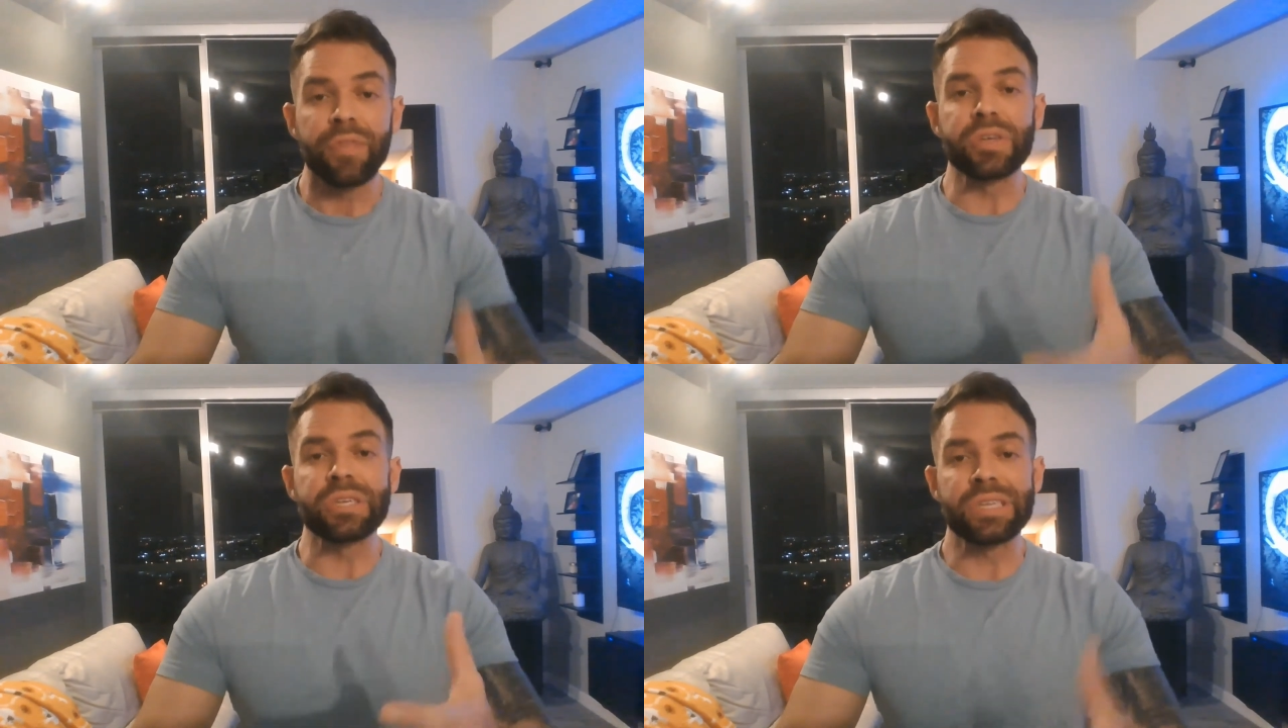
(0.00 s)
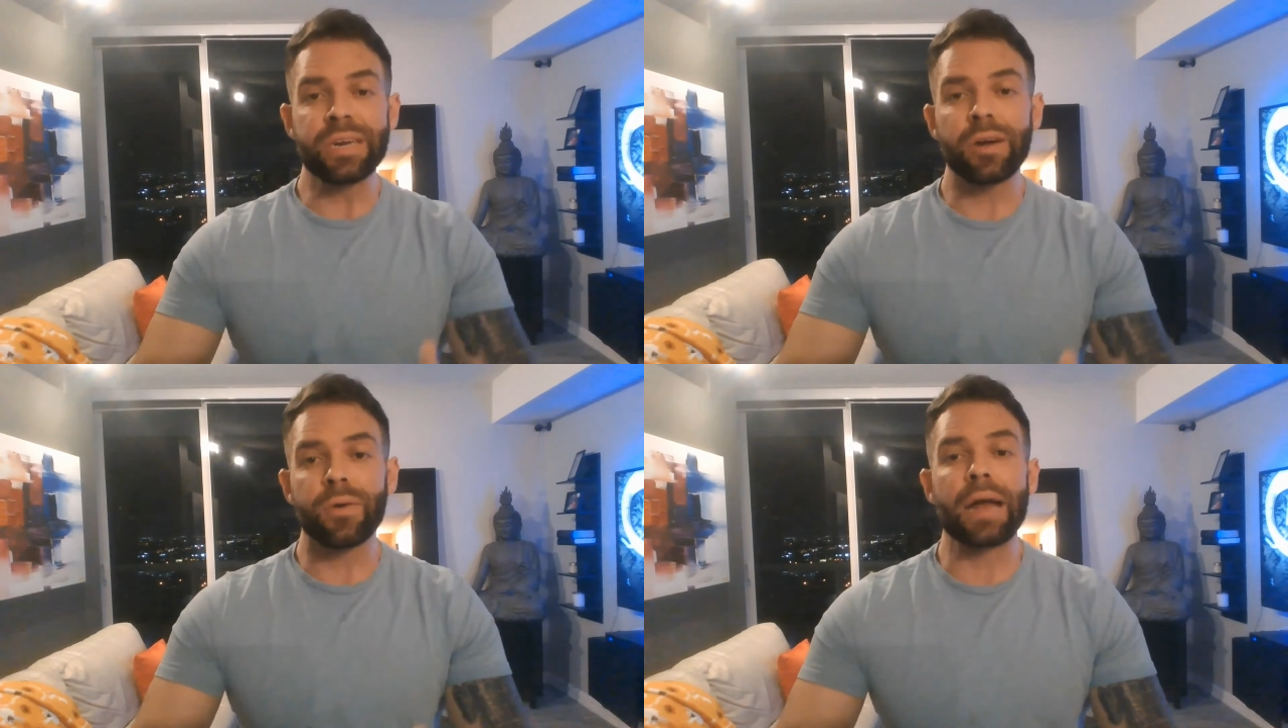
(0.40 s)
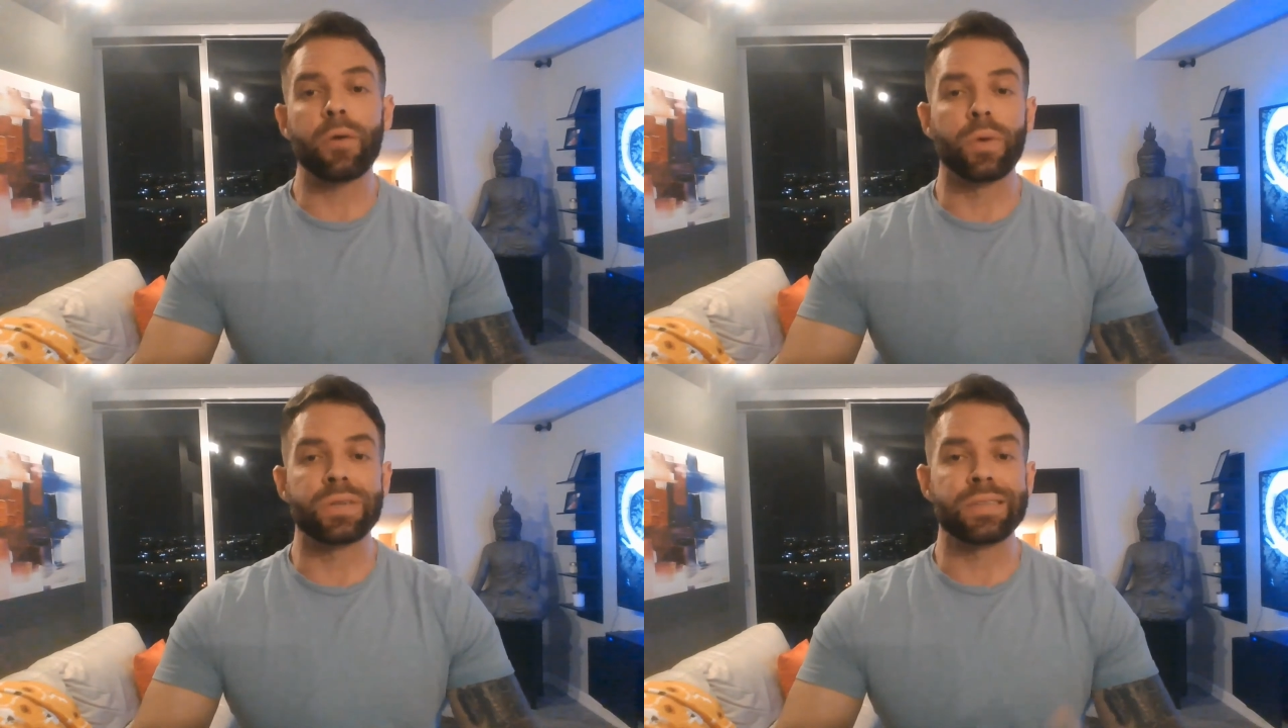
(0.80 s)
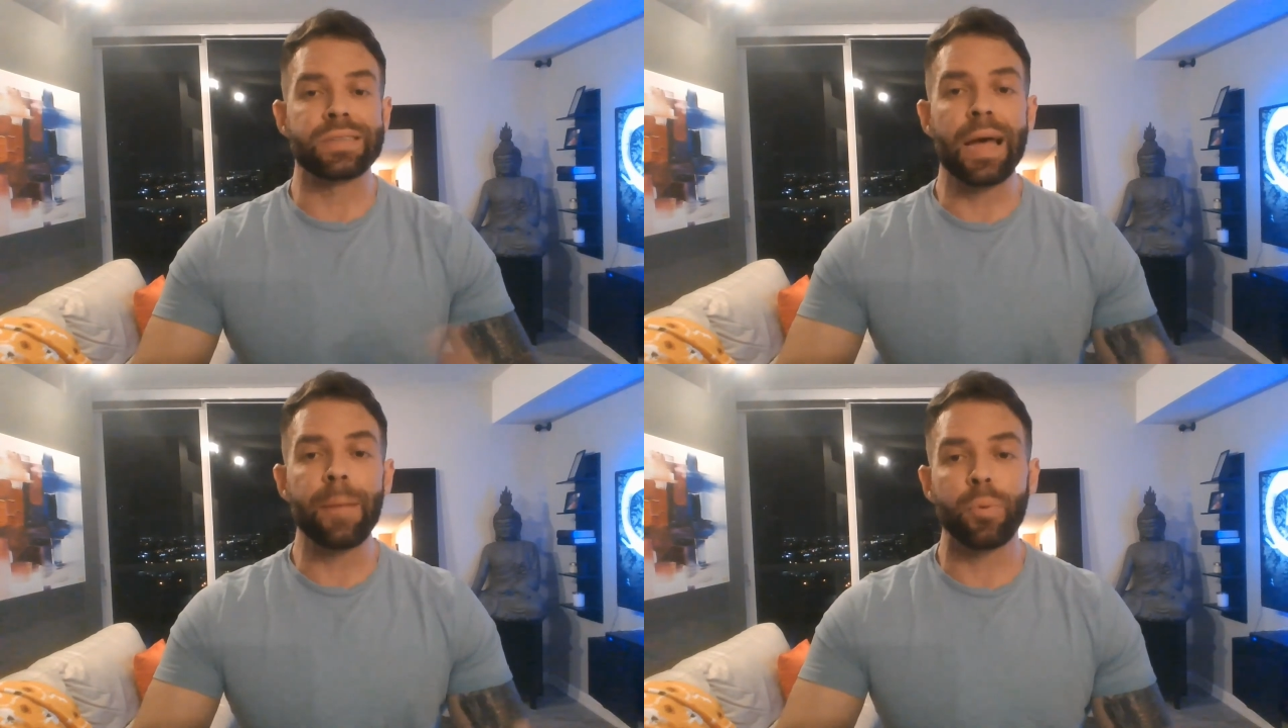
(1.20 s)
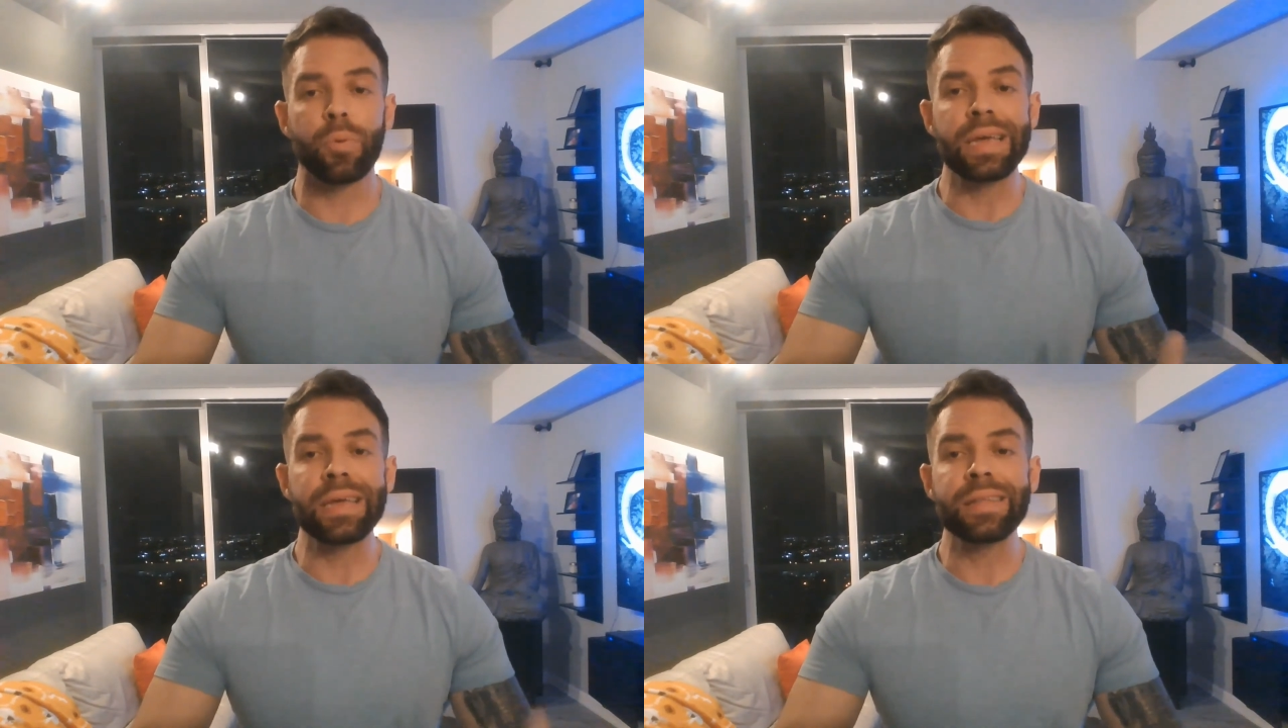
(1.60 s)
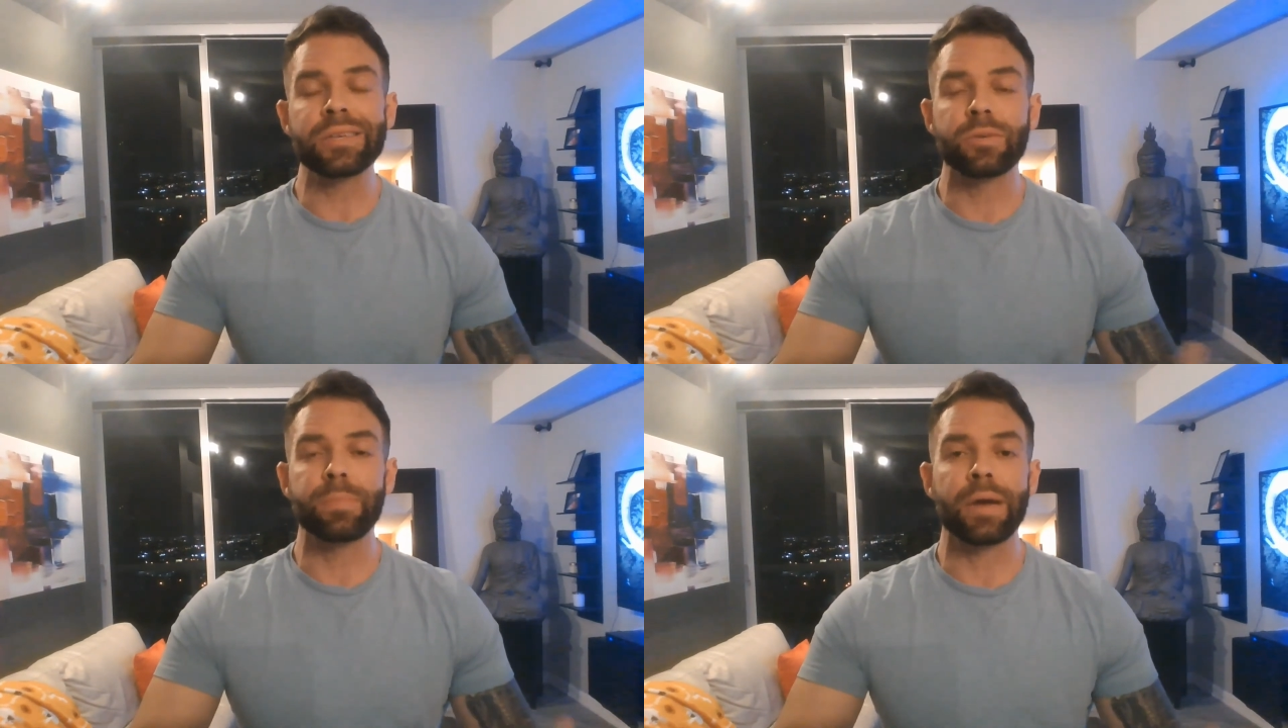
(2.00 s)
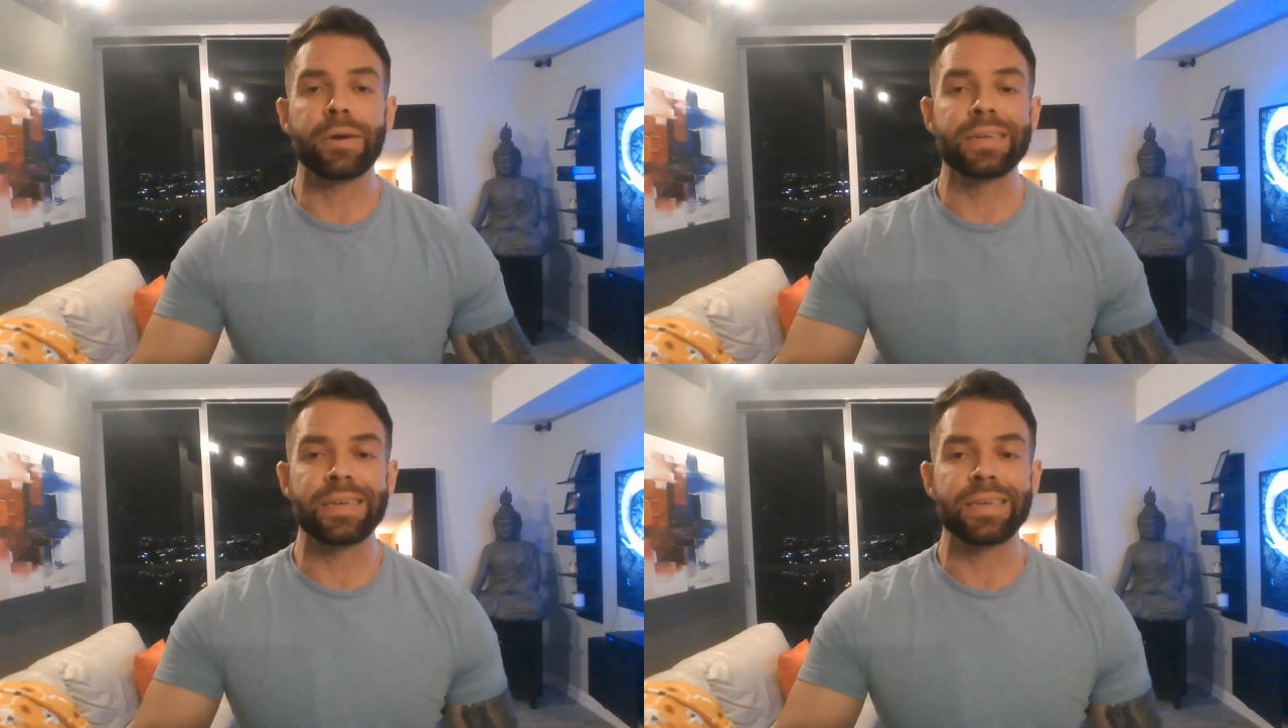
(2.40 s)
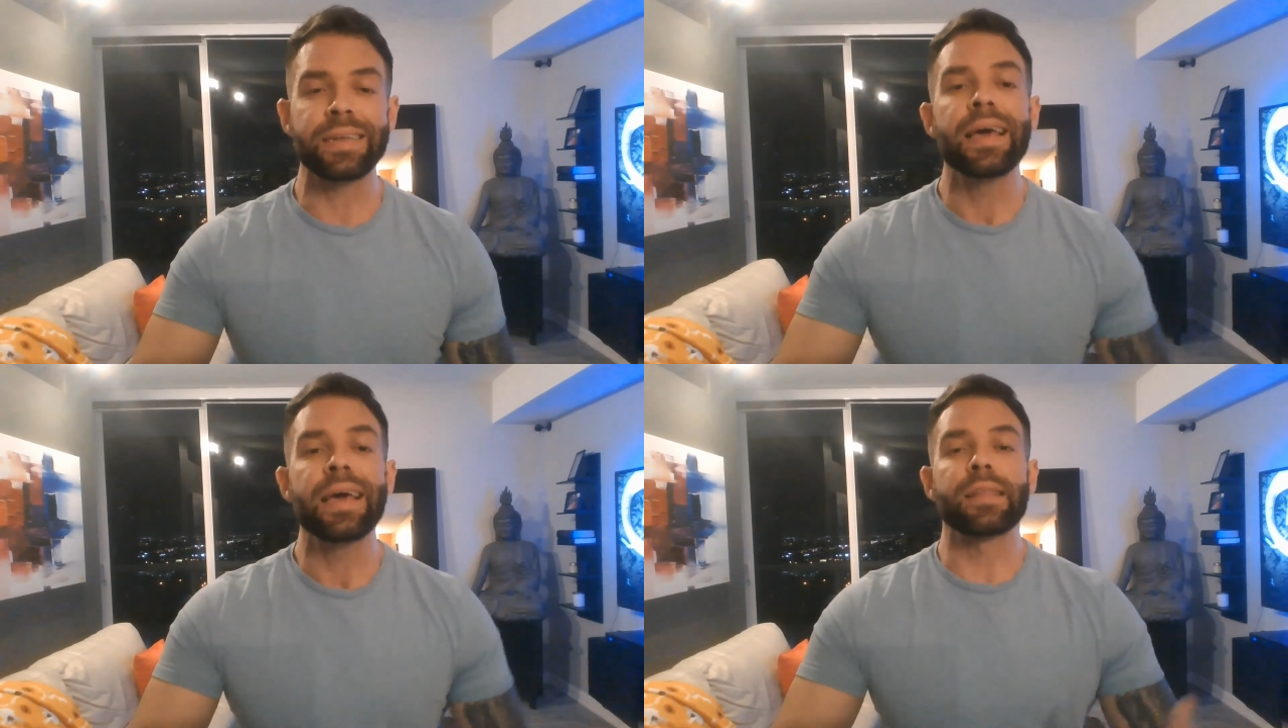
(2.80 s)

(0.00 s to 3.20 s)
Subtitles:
The ziggurat was a temple in a Sumerian city